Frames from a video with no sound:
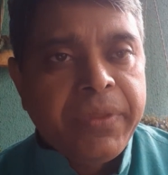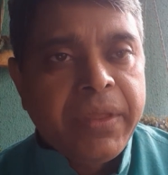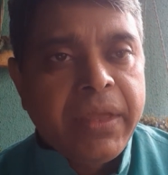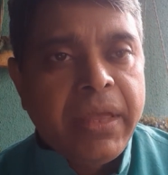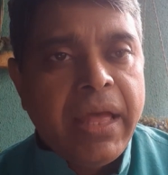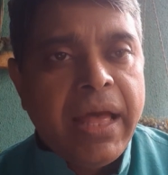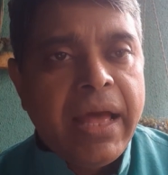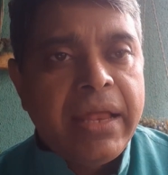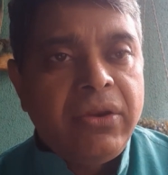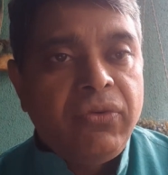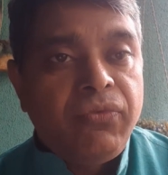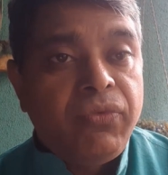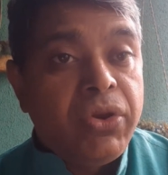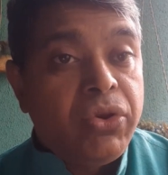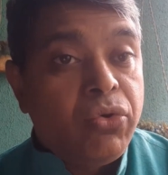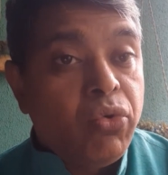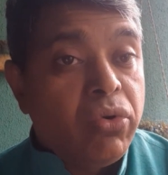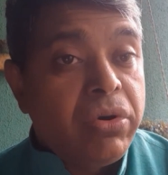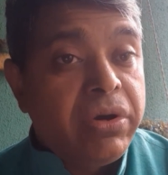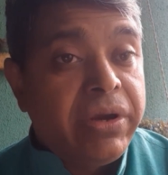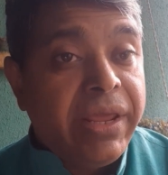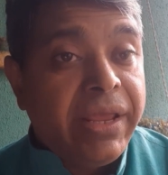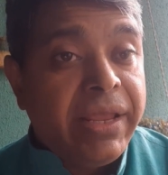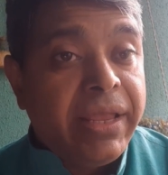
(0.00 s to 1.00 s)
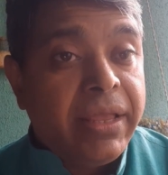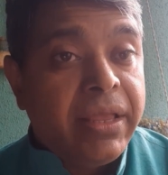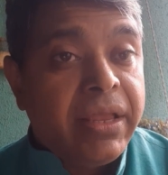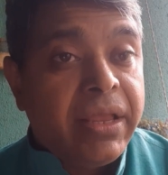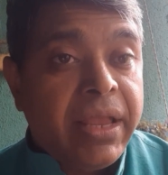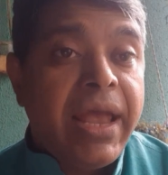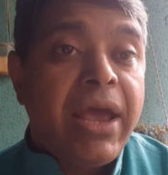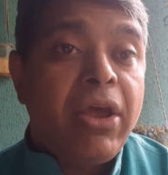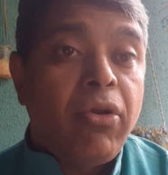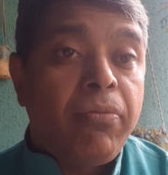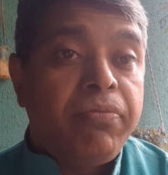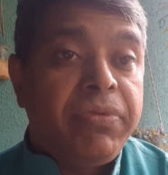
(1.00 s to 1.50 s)
and if we don't take
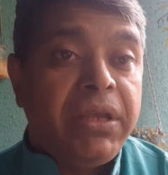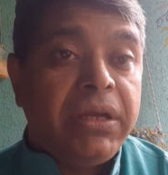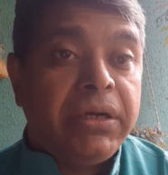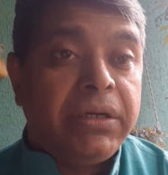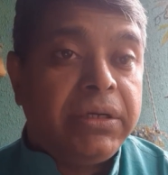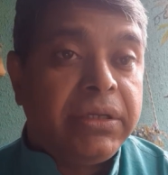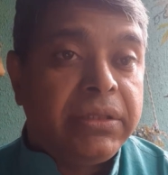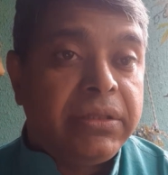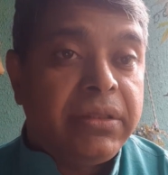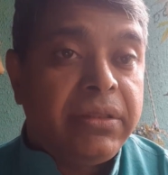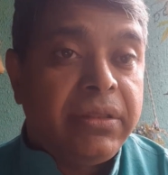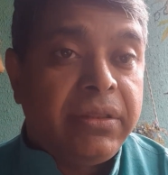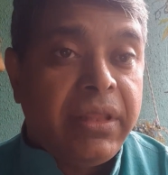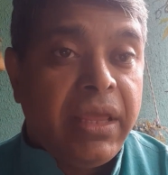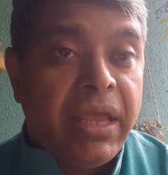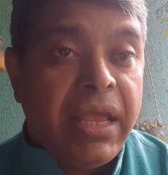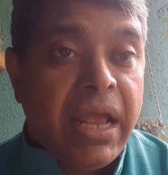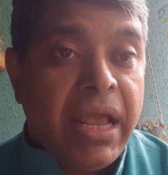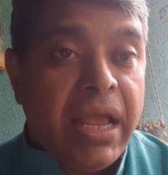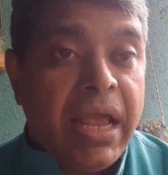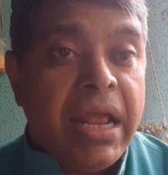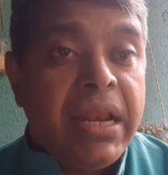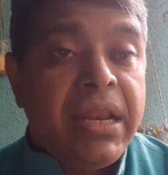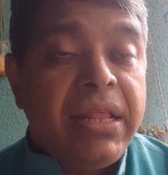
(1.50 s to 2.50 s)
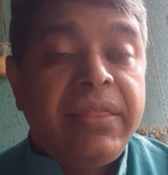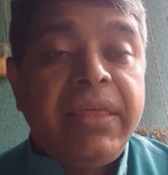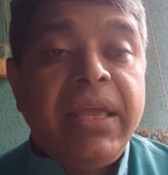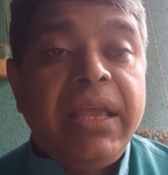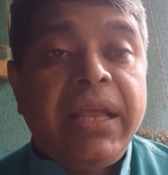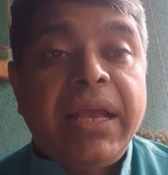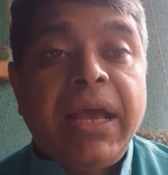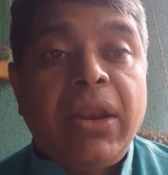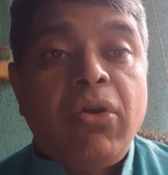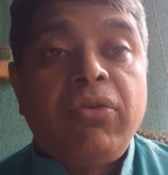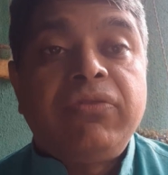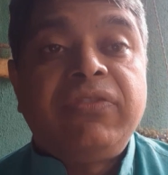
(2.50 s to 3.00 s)
care of the earth,
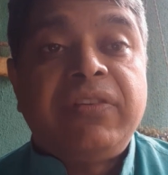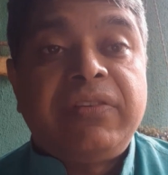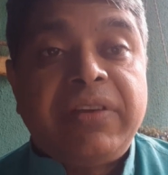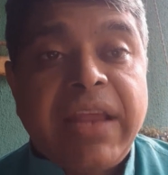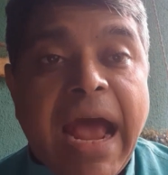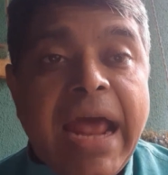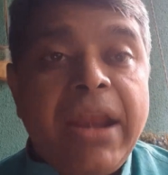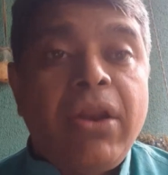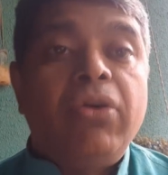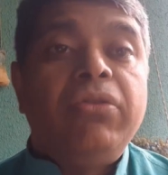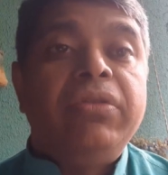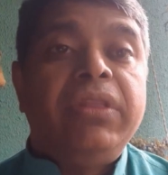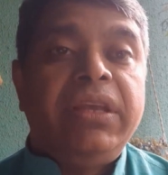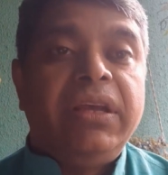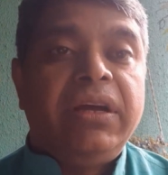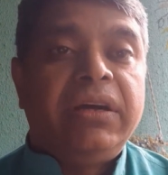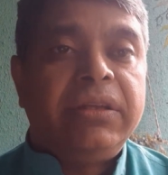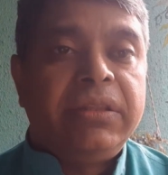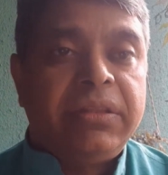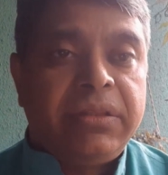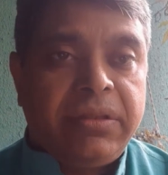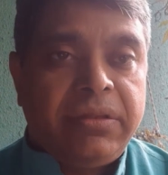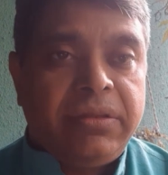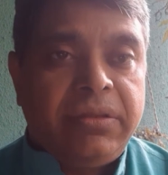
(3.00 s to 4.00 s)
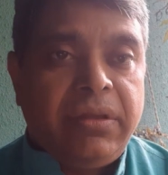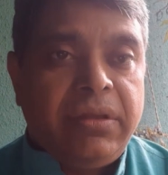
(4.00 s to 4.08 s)
anything cannot stand on the earth.